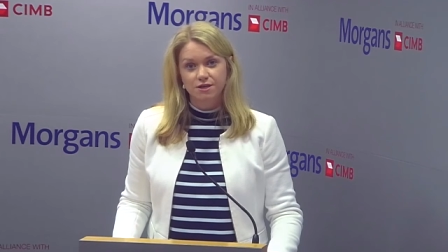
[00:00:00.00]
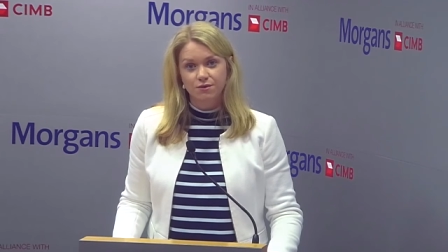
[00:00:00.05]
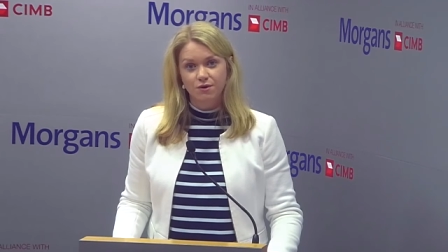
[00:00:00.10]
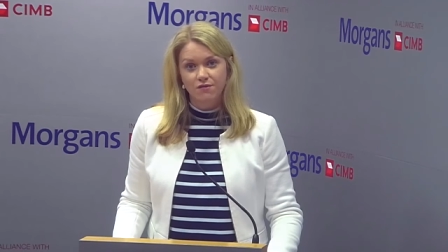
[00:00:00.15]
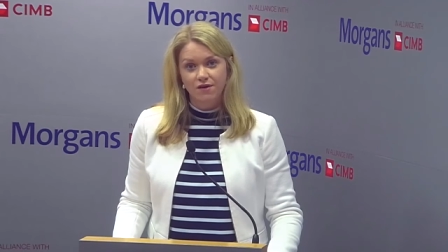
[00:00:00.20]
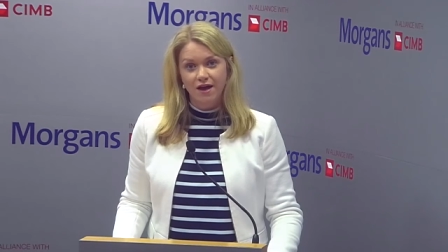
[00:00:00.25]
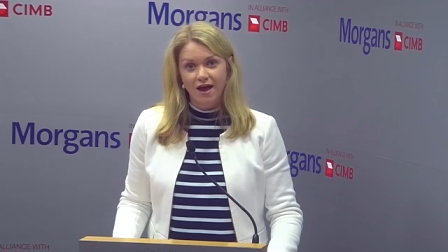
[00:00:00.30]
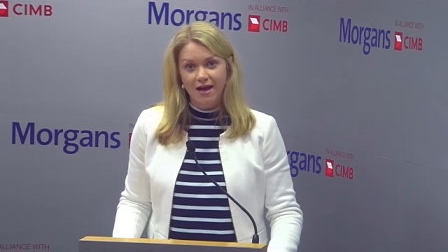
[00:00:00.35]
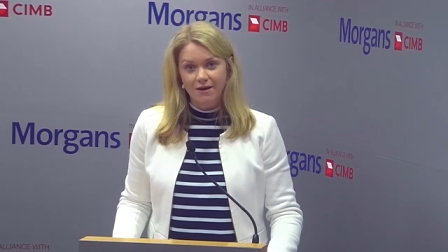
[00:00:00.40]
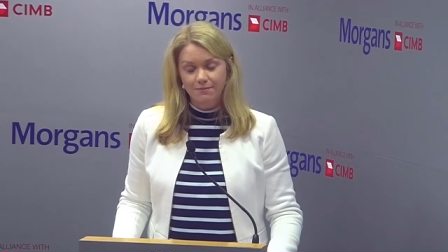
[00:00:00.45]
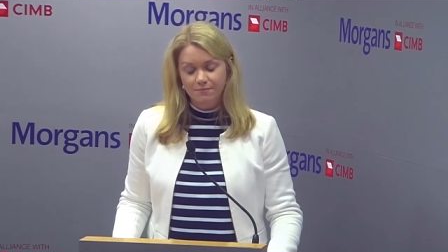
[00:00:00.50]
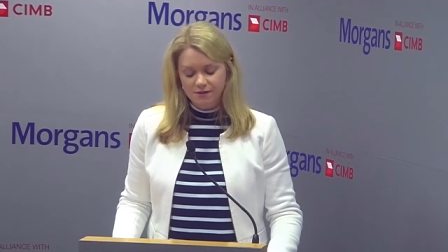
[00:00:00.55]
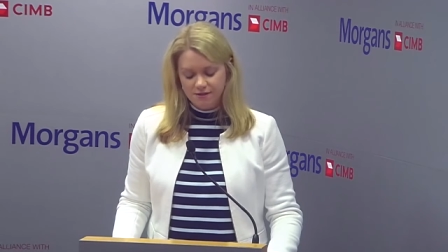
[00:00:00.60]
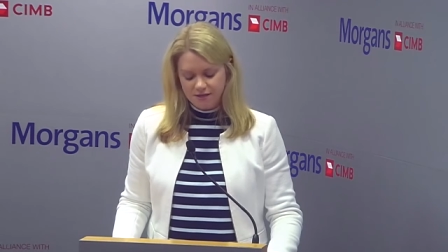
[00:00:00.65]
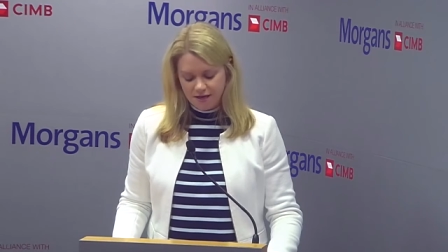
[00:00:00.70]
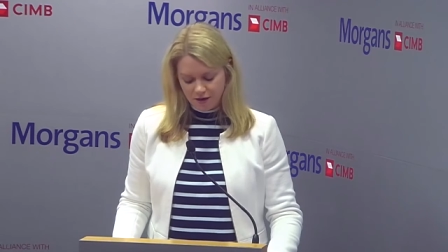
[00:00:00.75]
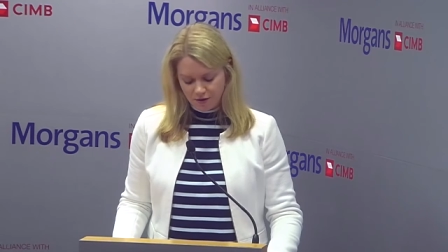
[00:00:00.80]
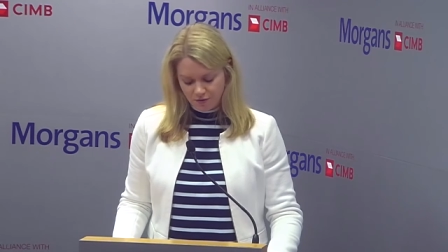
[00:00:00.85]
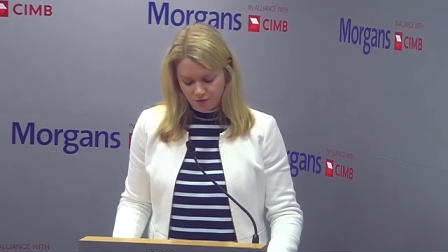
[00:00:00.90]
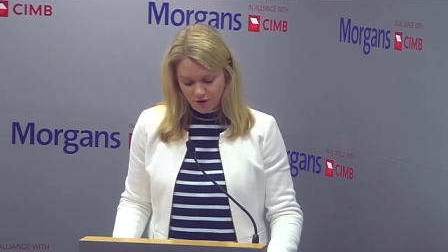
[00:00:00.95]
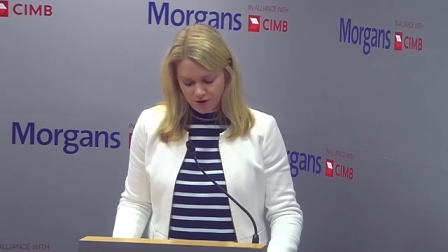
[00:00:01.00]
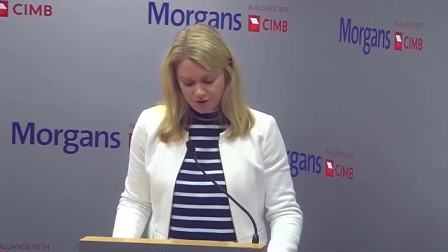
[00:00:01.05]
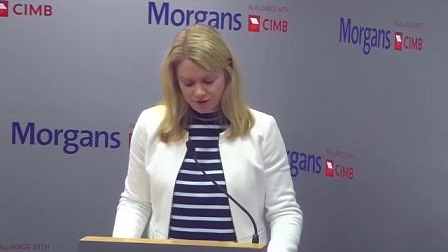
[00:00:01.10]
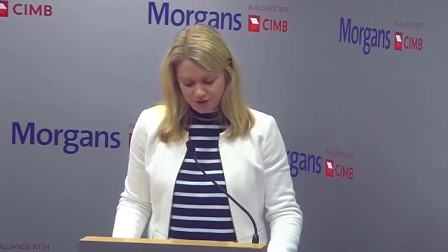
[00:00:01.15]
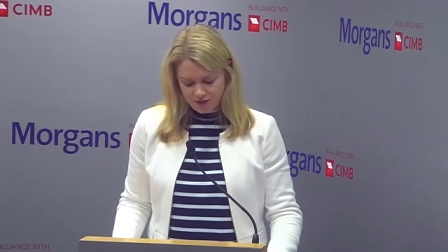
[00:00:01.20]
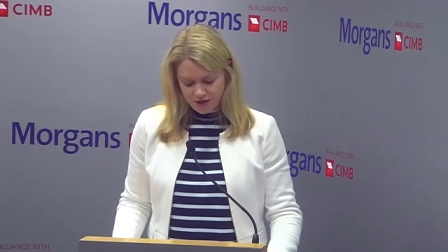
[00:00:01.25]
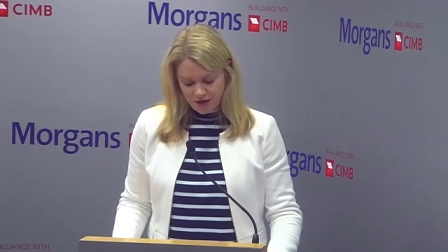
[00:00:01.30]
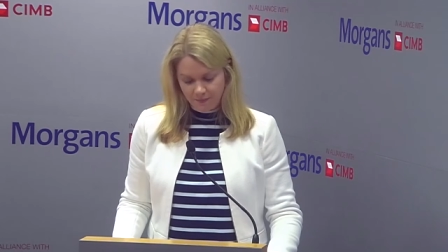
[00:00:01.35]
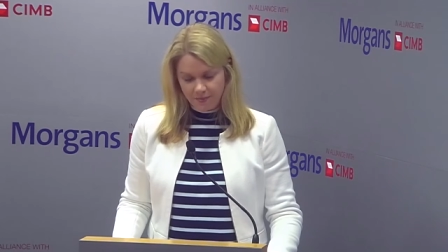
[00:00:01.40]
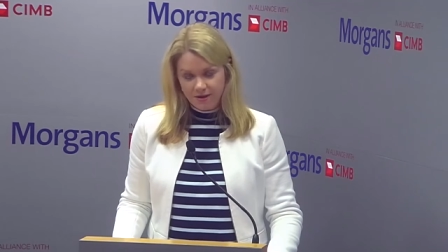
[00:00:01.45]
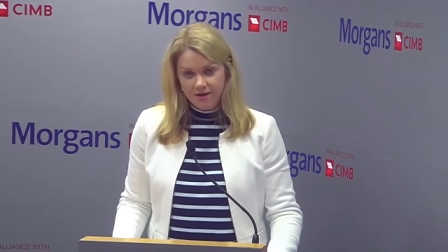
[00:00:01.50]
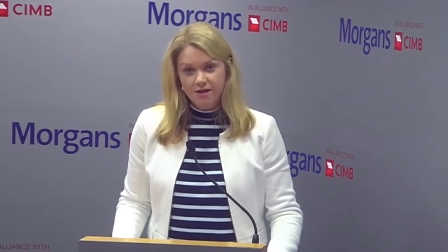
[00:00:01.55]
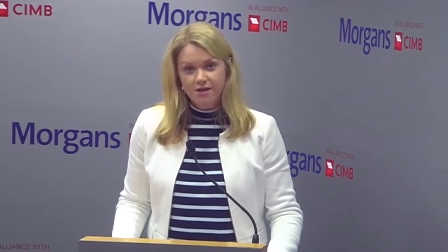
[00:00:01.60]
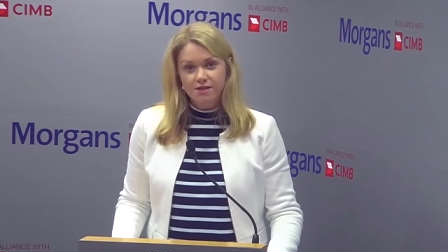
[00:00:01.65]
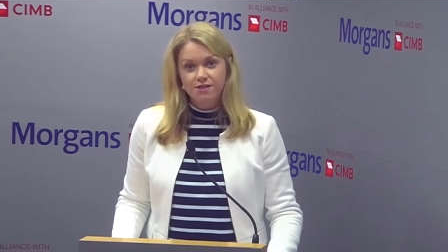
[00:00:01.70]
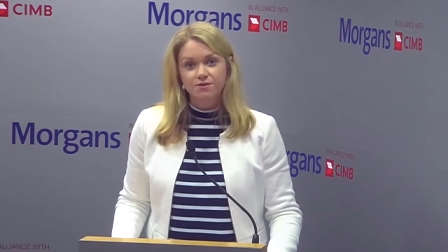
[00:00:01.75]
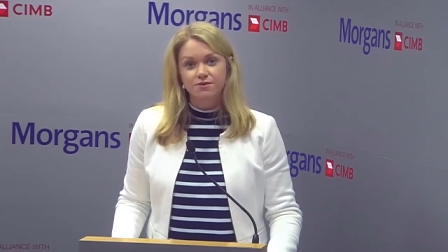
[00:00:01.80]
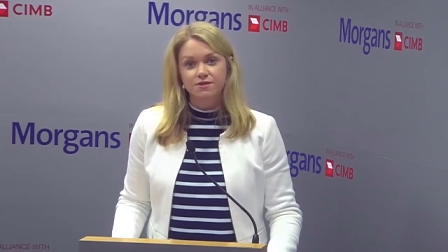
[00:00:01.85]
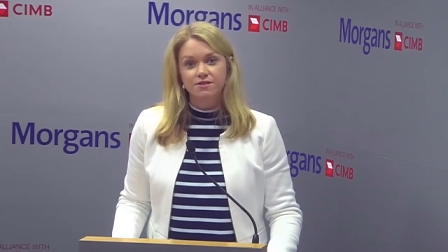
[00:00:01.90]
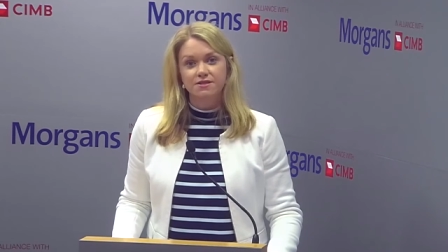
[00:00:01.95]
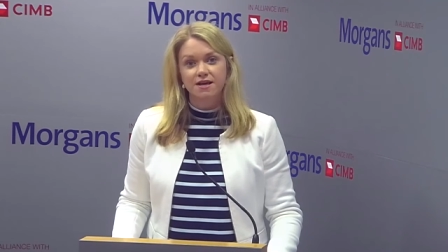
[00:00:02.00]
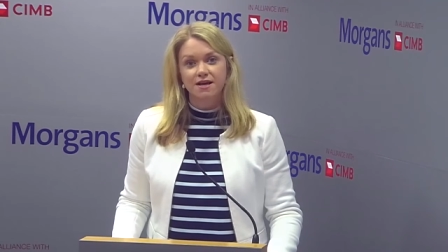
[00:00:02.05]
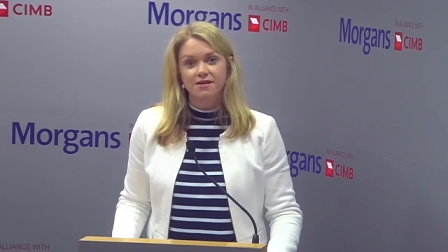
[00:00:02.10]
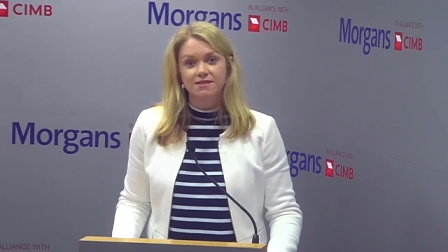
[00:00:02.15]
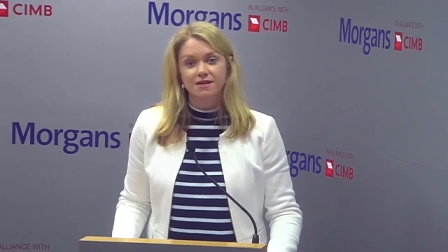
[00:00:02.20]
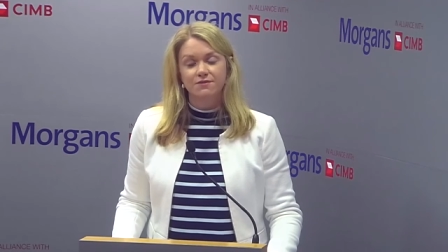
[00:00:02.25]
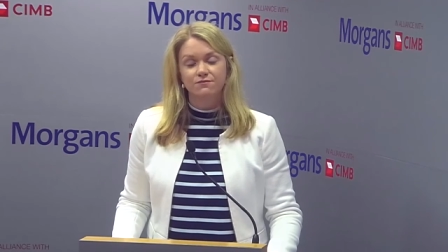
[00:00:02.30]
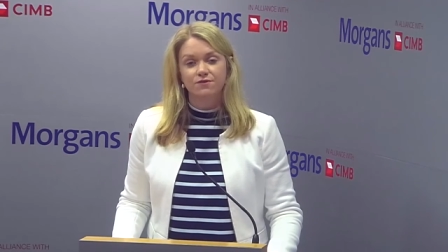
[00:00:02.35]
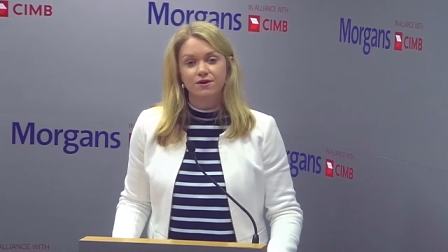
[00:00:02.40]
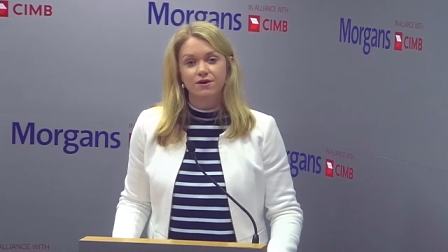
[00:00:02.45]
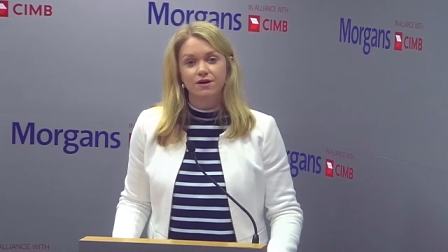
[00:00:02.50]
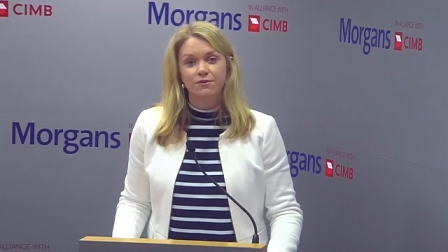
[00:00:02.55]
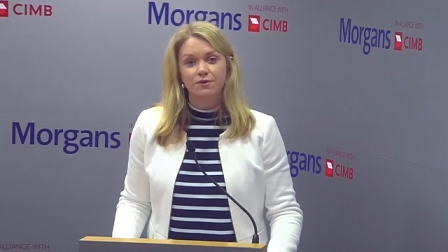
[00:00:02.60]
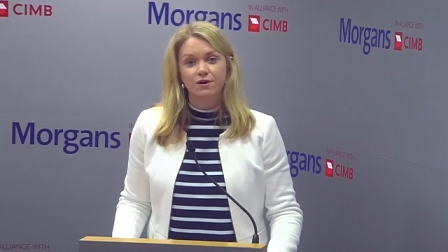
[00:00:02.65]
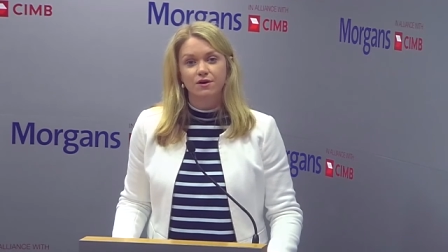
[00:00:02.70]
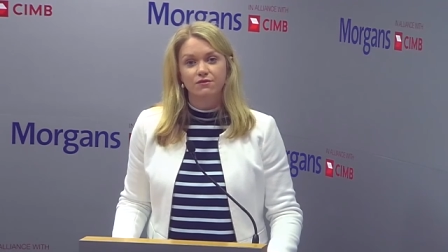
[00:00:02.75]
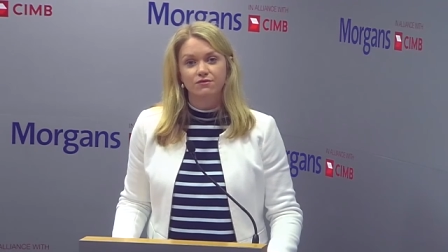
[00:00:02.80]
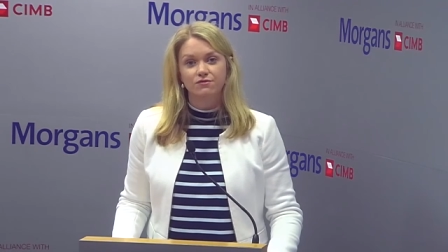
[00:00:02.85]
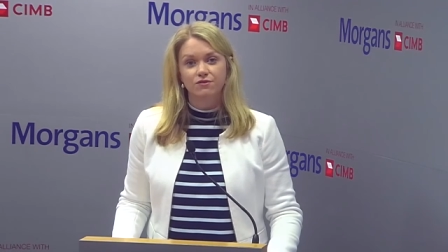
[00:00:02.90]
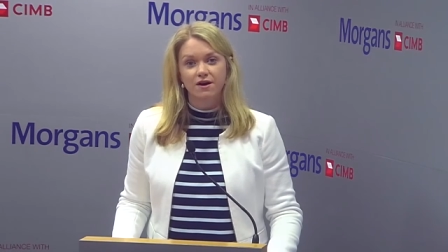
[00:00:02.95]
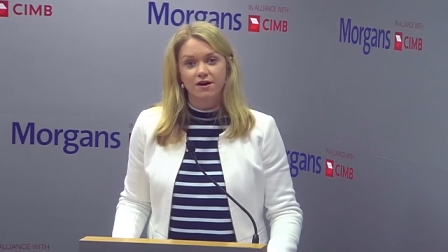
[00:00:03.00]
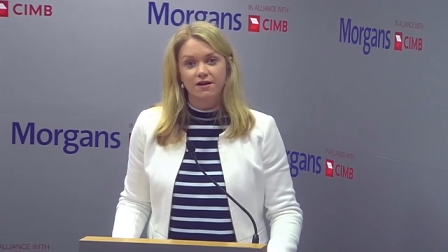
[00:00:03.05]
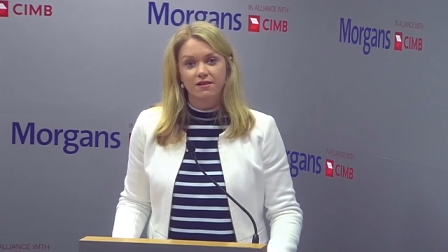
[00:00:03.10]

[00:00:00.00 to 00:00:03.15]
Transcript: so over 8% grossed up. So it stacks up very well for our